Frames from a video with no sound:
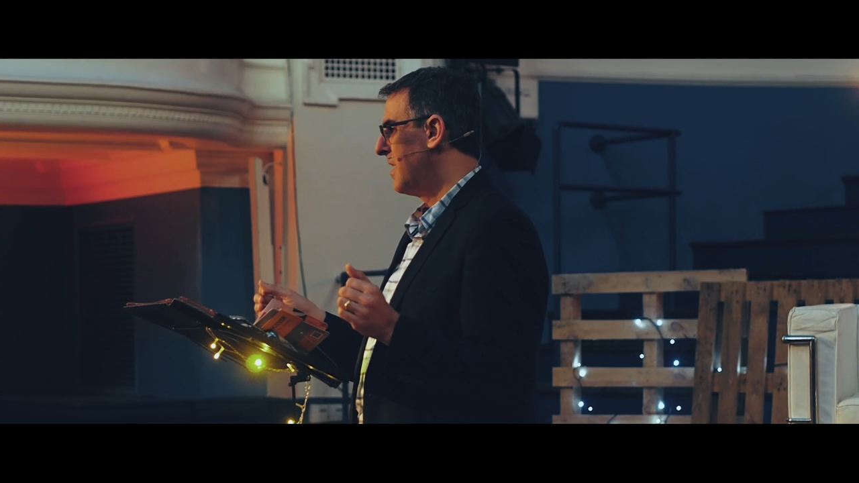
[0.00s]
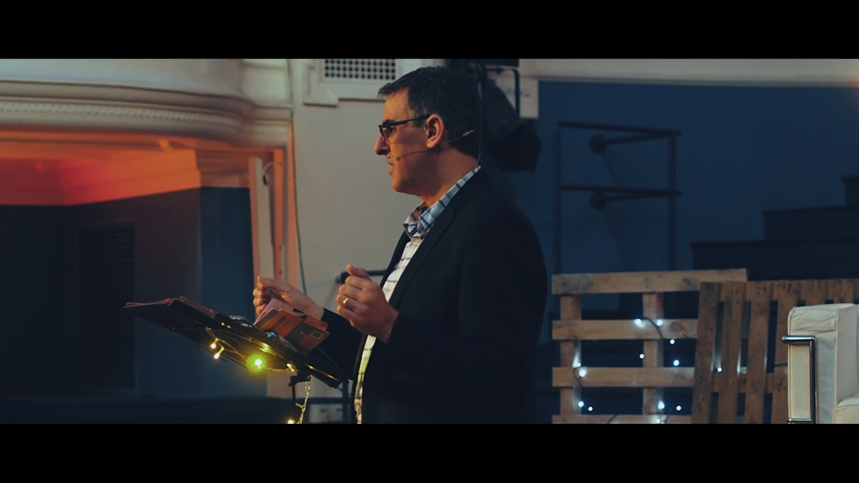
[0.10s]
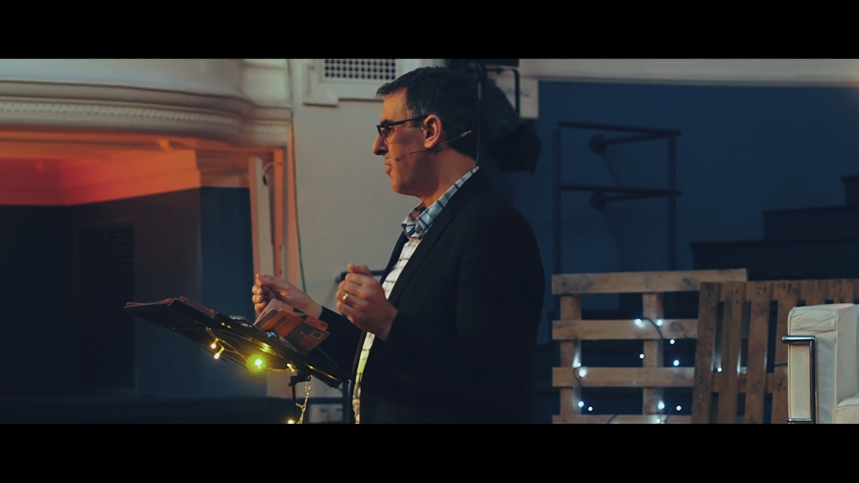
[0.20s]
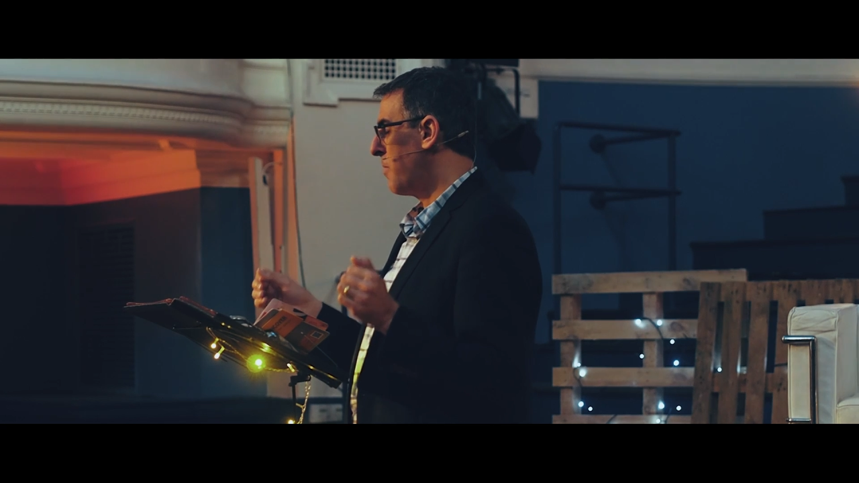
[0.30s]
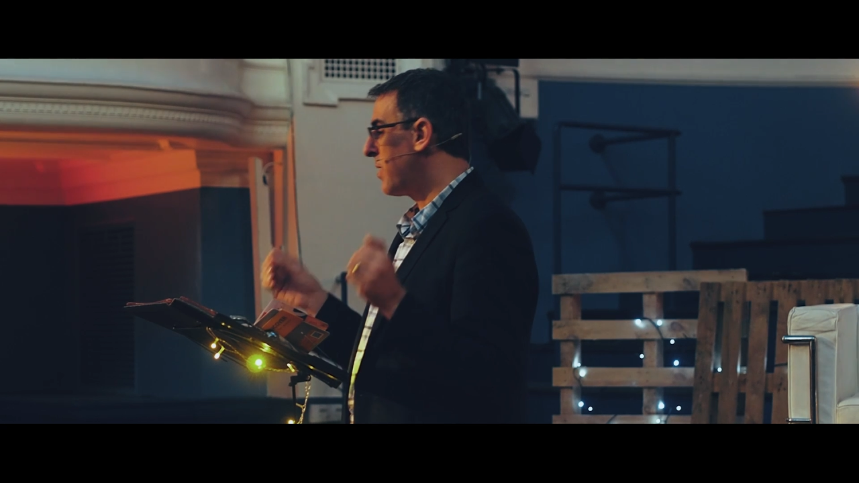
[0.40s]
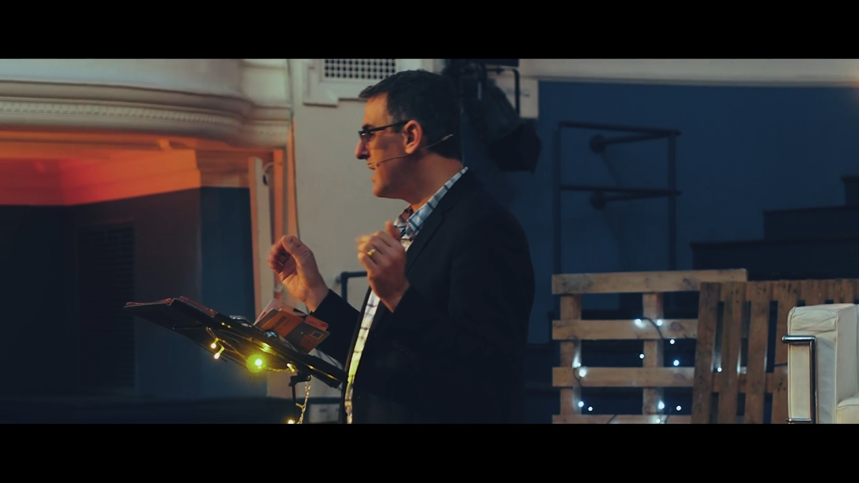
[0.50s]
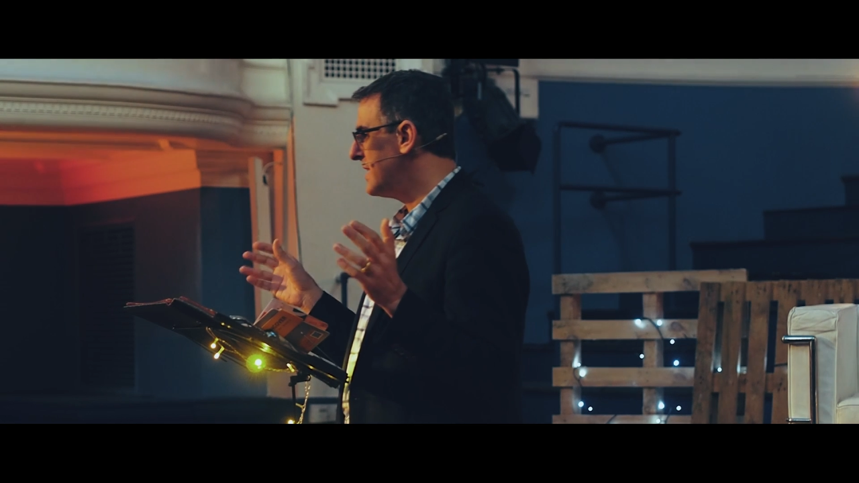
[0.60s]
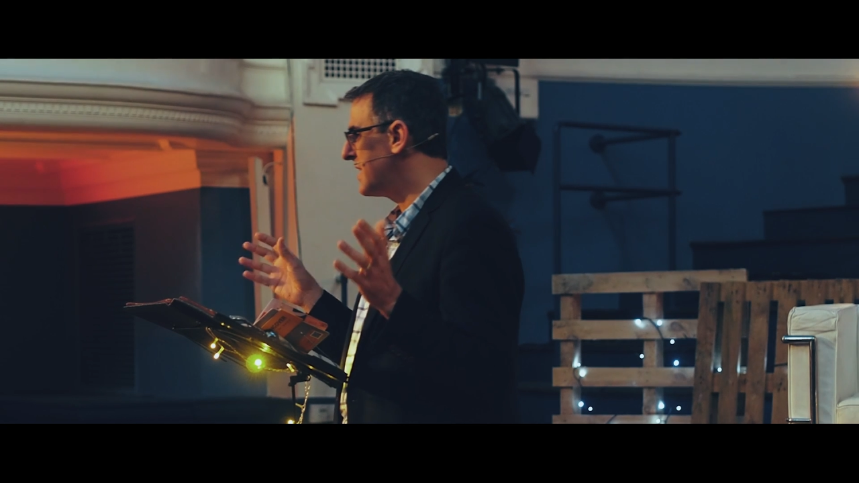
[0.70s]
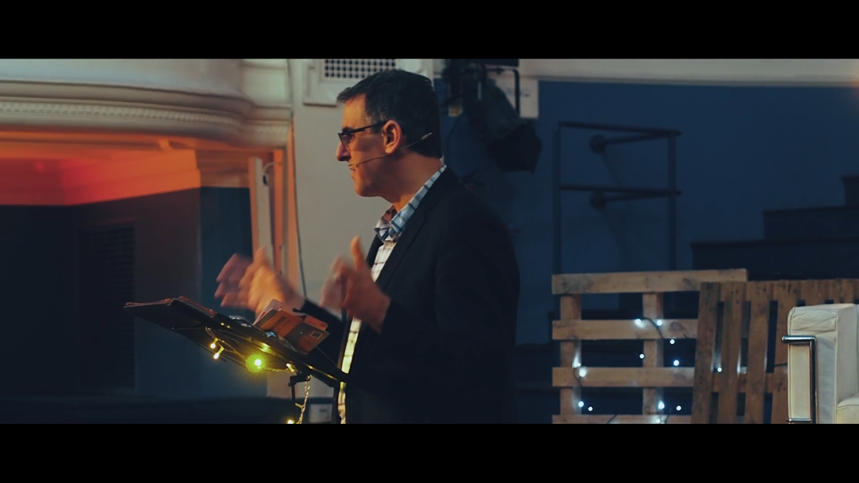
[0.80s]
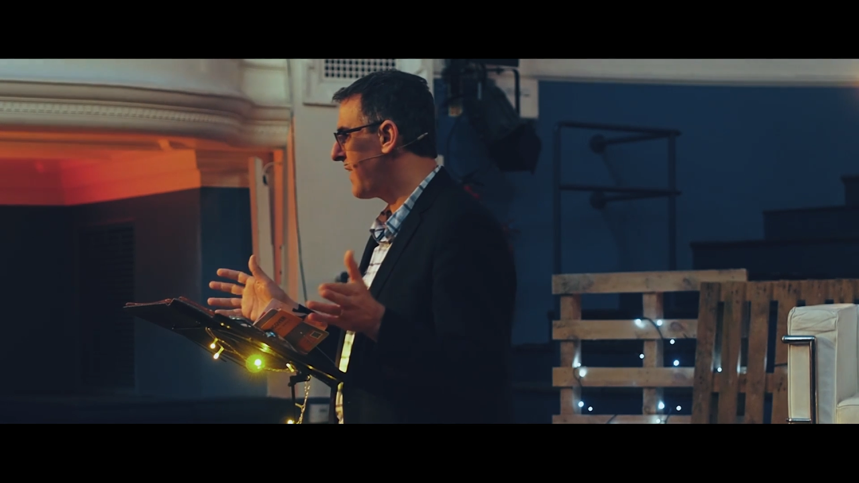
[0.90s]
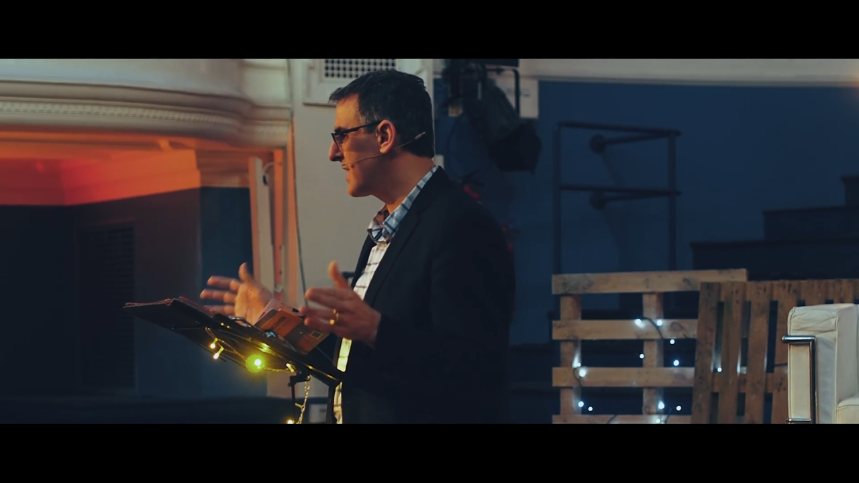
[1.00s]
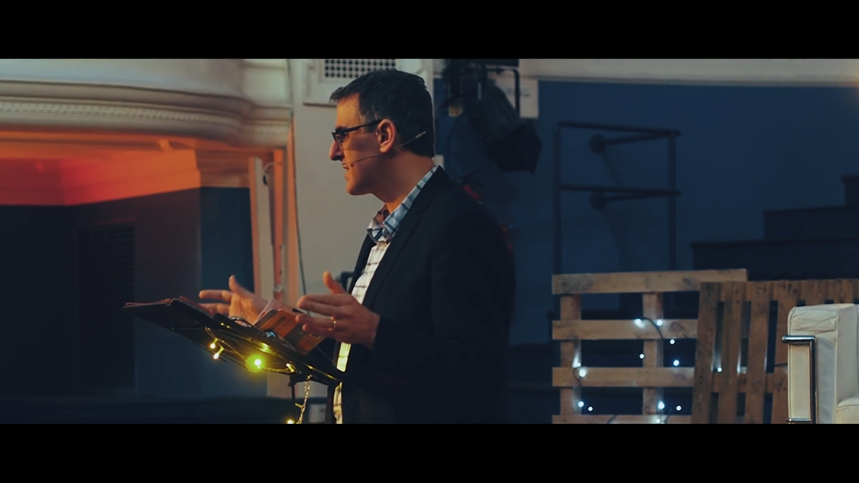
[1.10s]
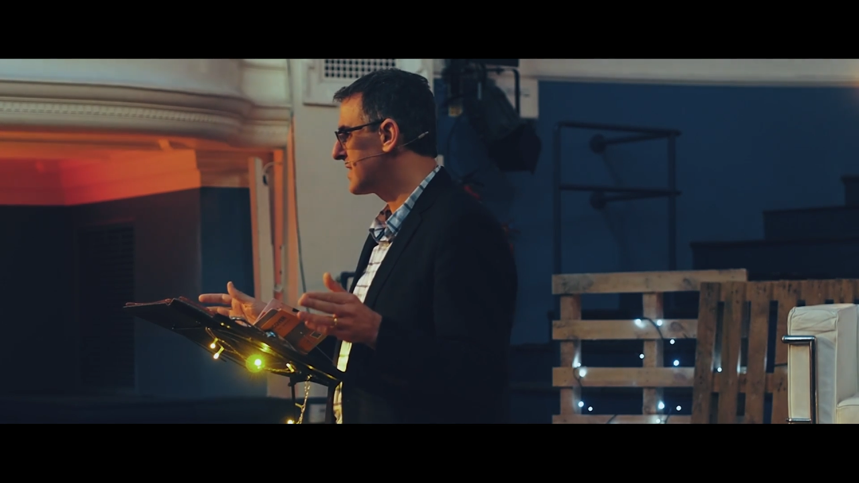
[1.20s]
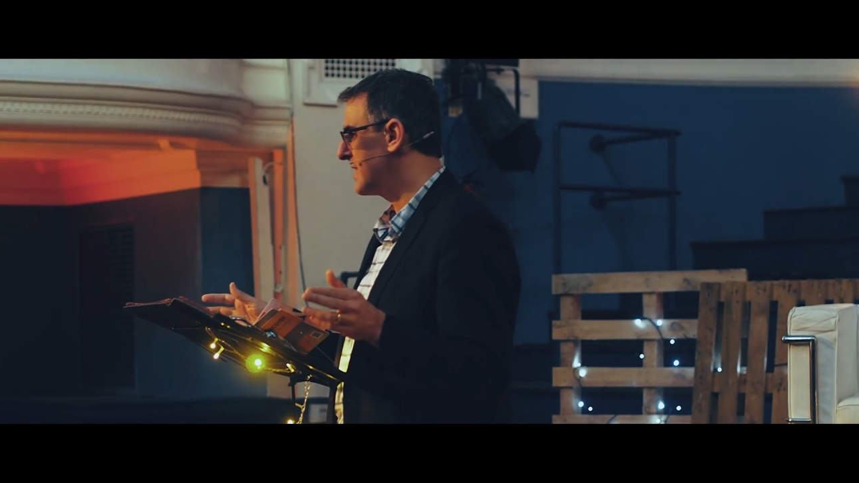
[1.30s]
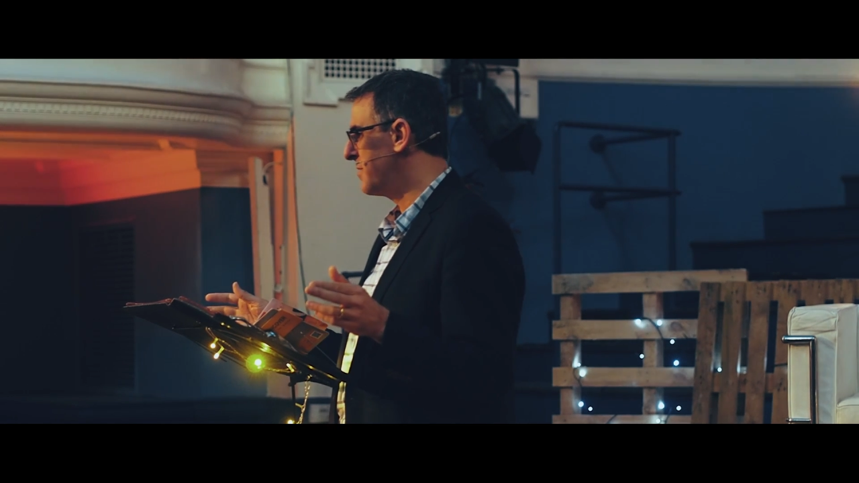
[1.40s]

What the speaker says: a pleasing fantasy,